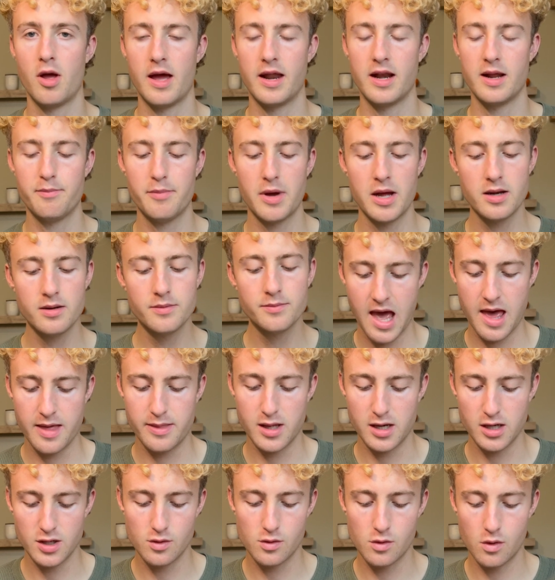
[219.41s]
edit button, and
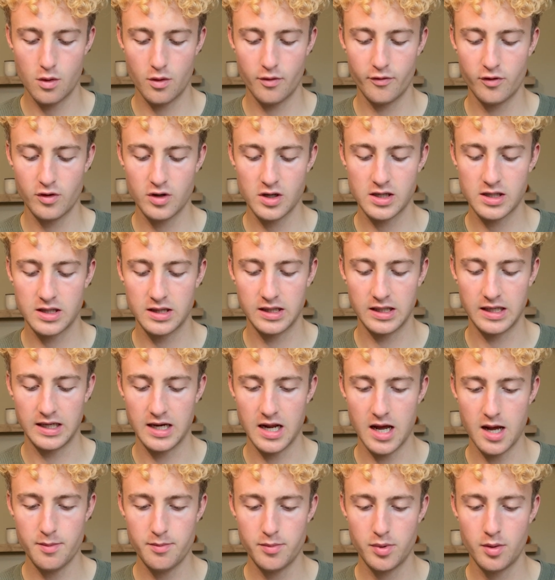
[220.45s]
then you go over to
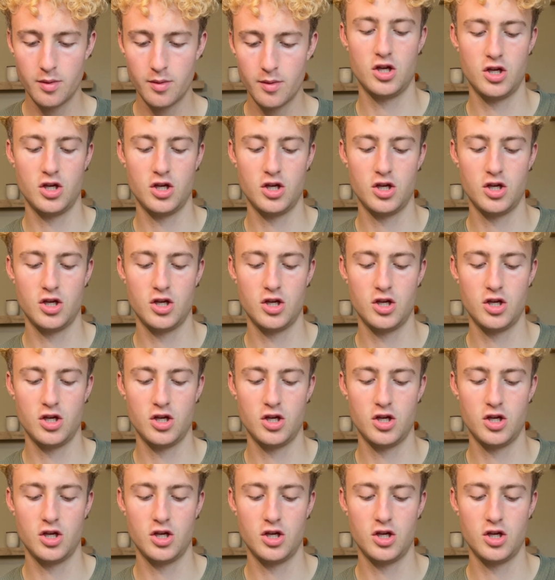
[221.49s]
cleanup.